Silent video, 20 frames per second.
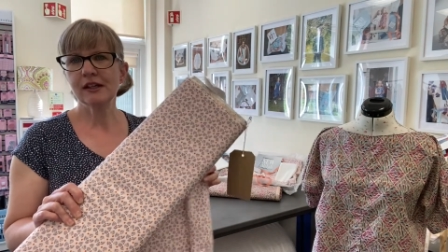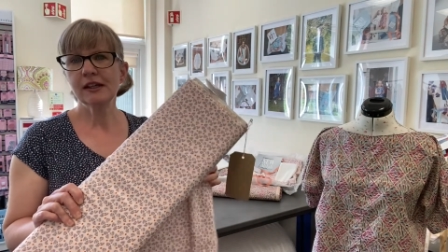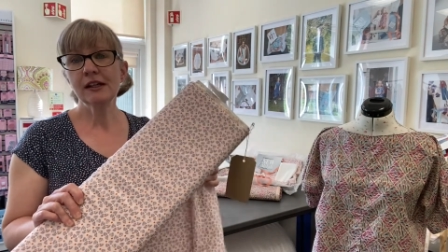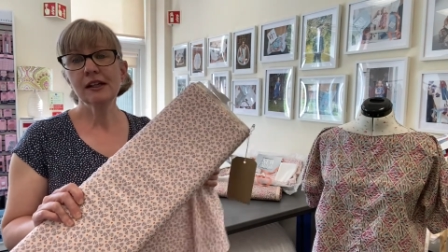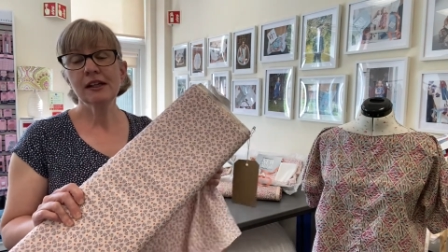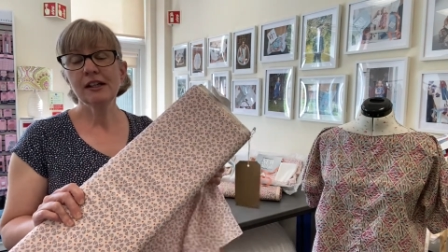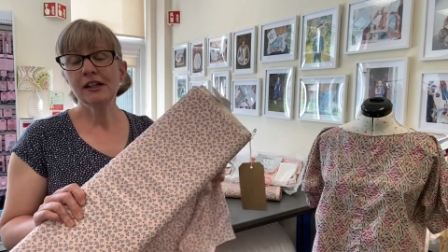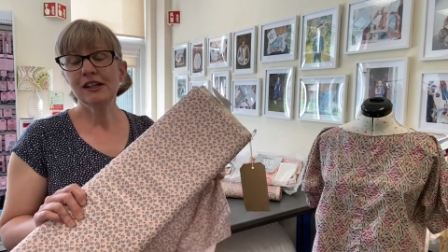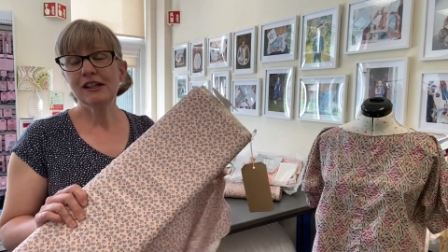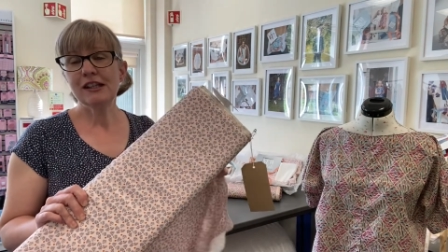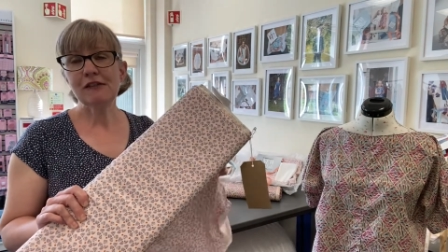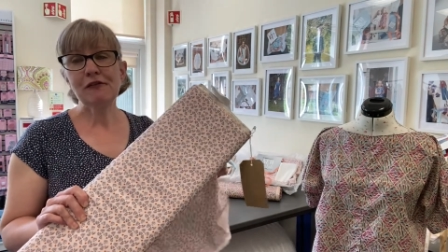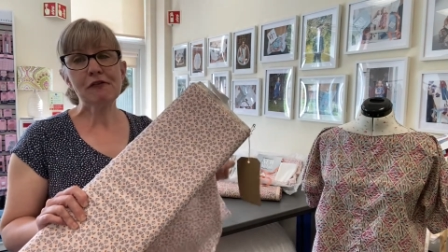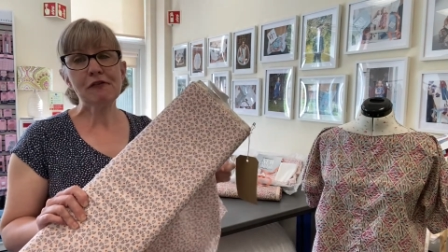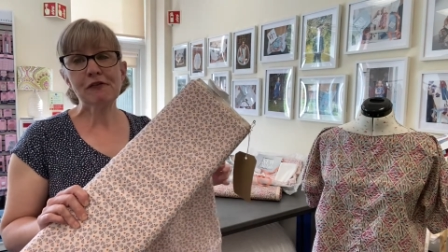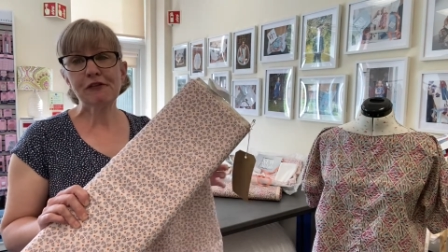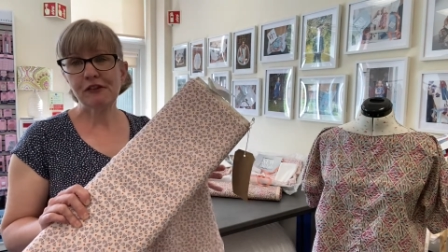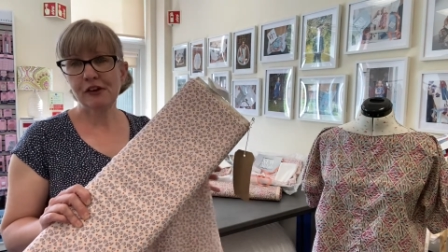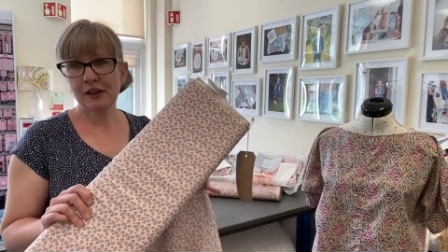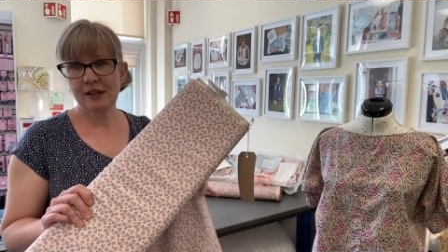I
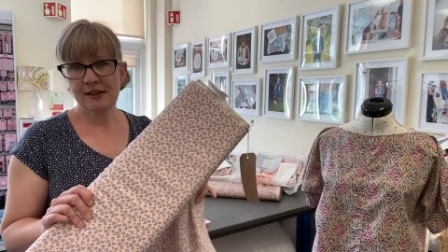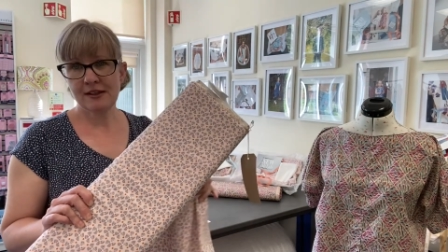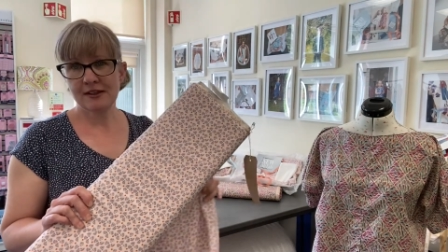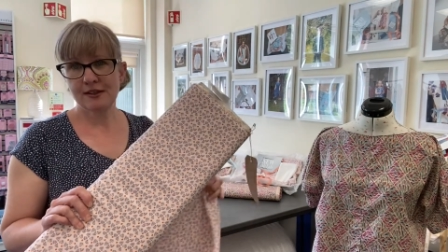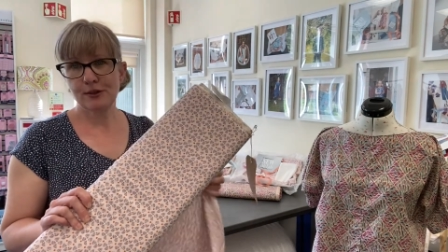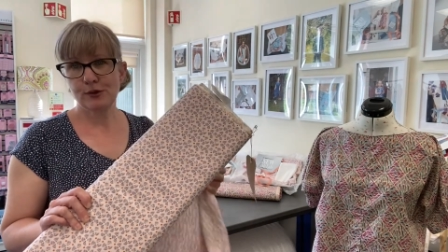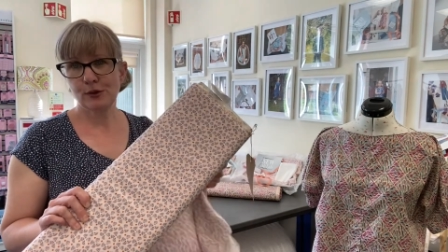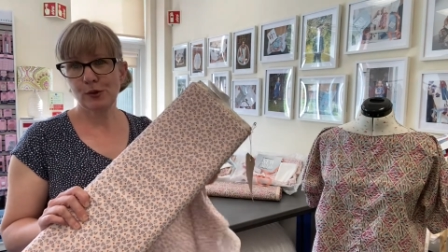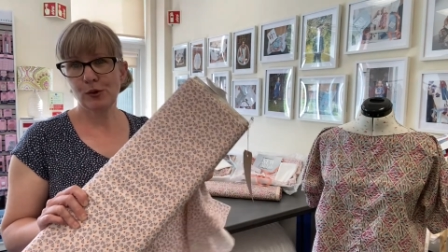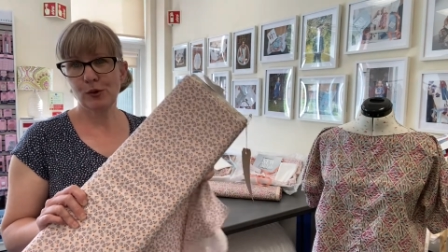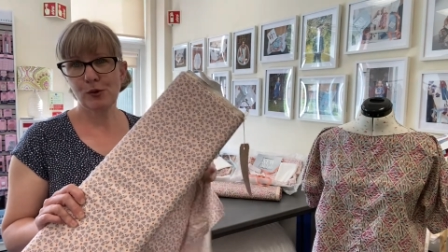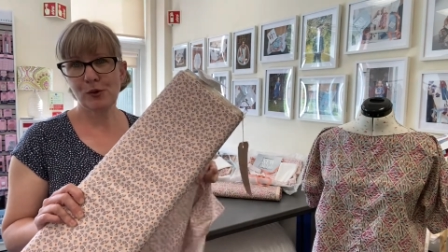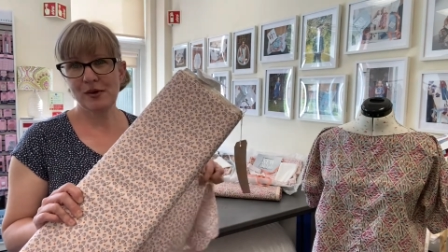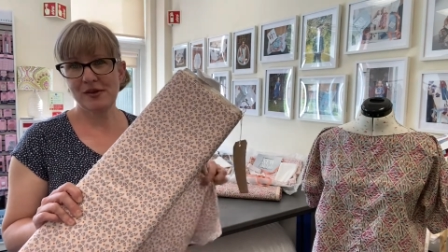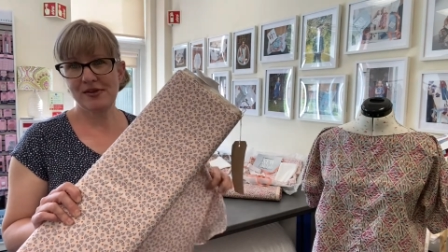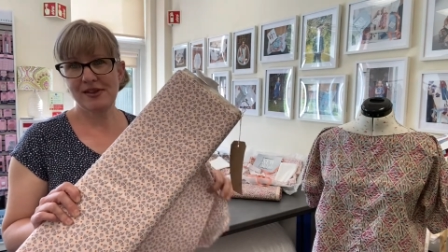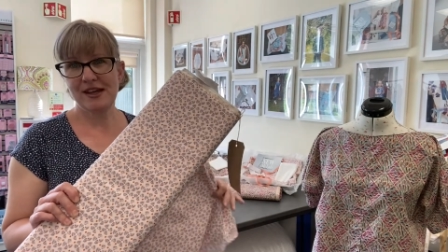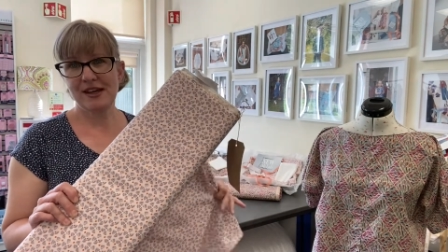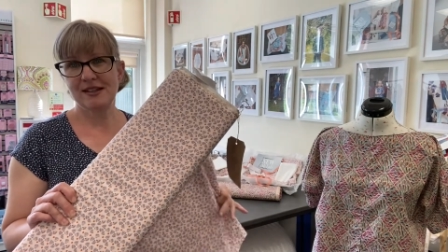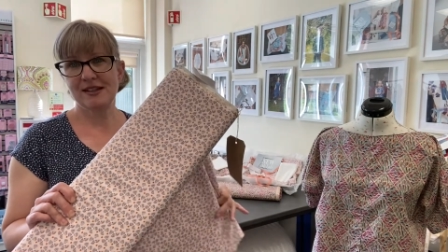didn't find this at all
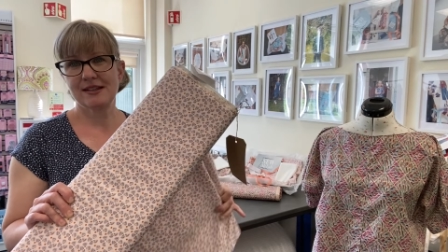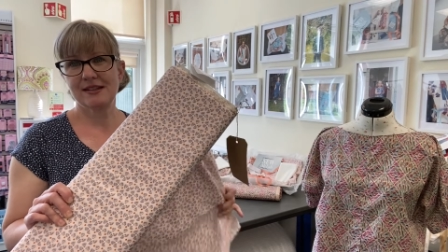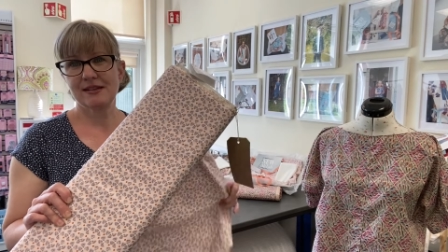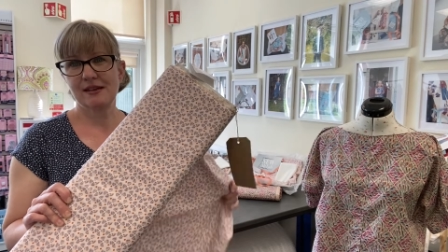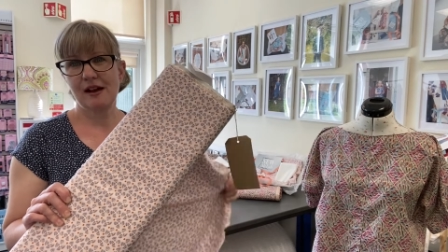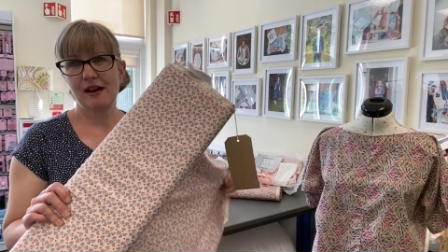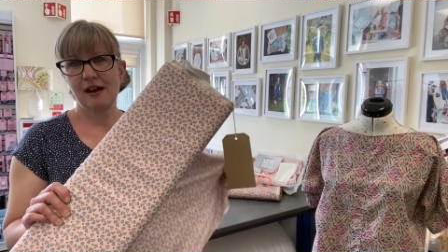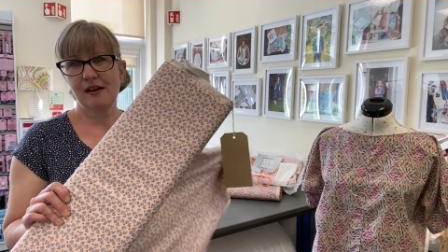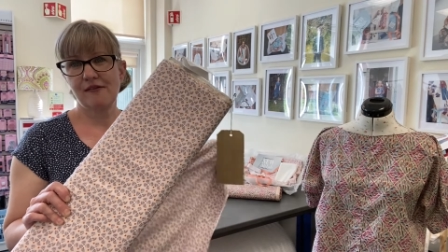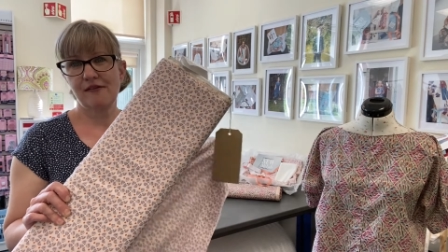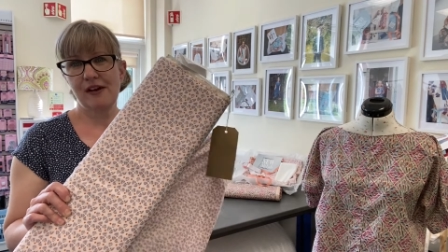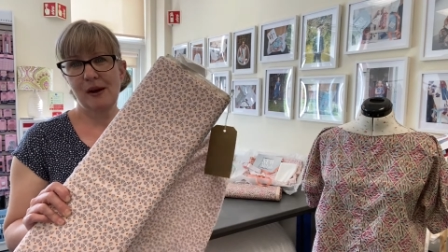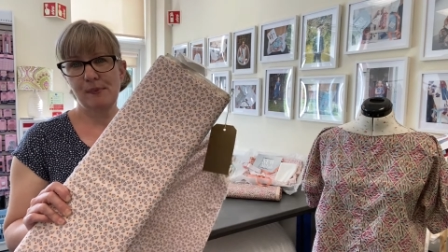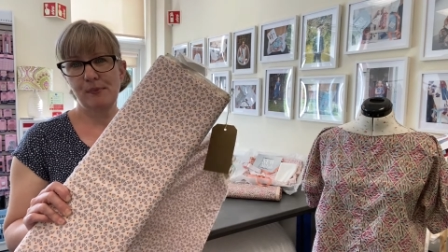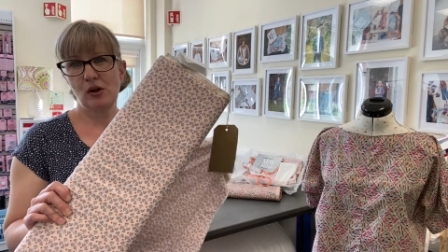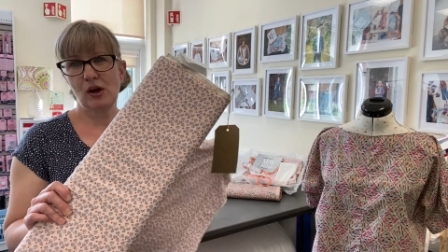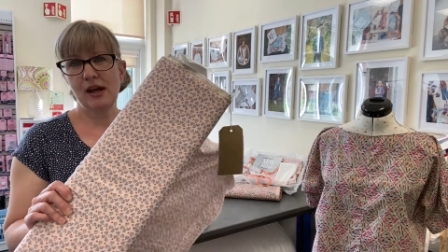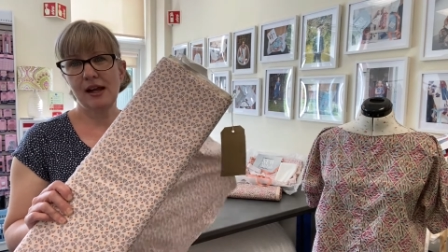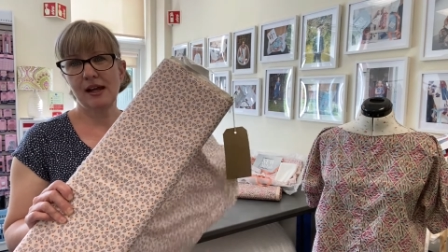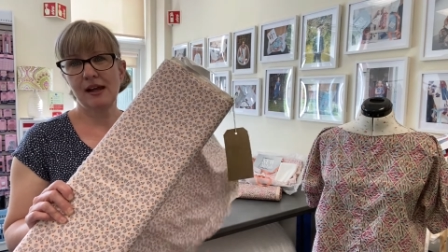with this
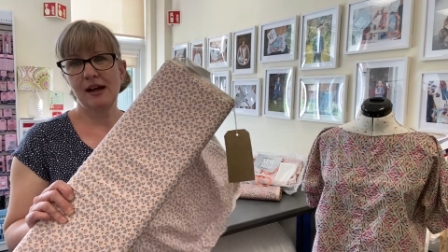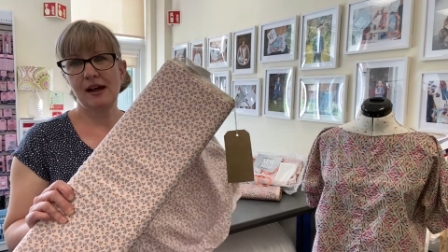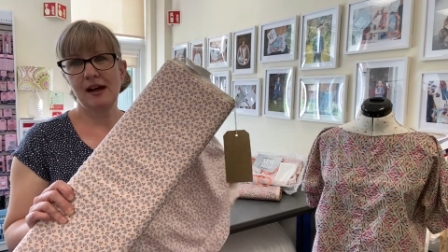fabric.